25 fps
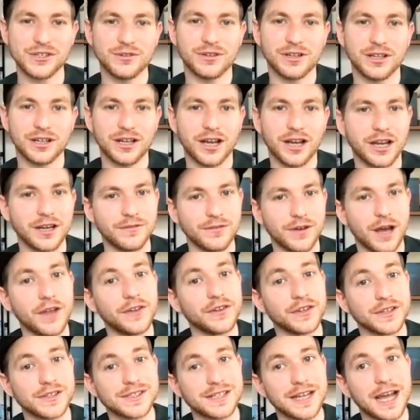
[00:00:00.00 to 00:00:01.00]
you can kind of
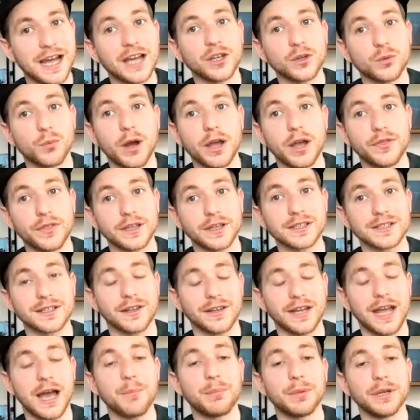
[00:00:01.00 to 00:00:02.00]
understand why things
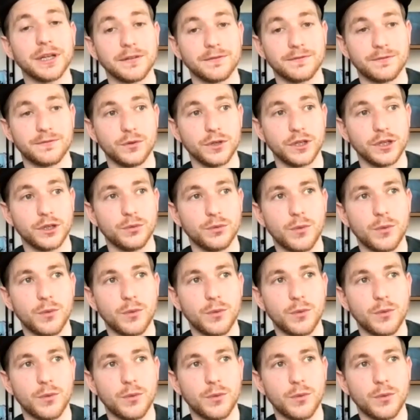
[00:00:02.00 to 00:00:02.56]
aren't happening for you.